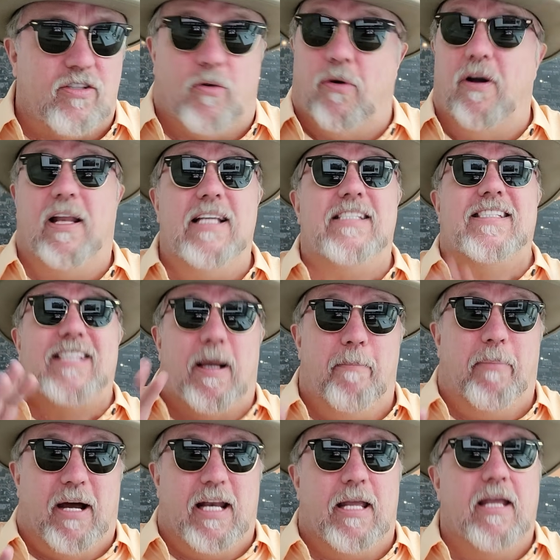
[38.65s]
or at least
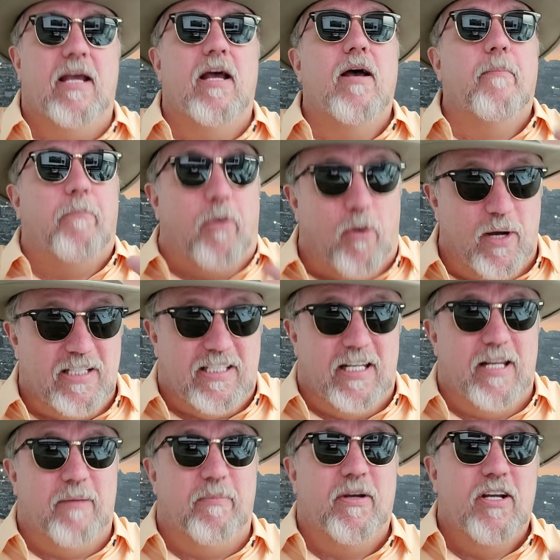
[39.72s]
somebody poisoned
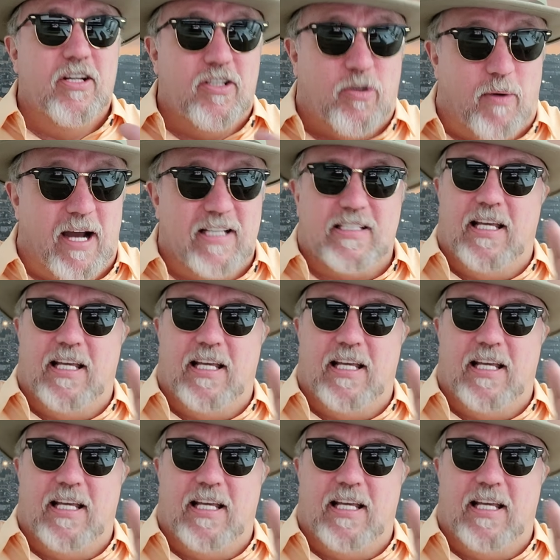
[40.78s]
him twice.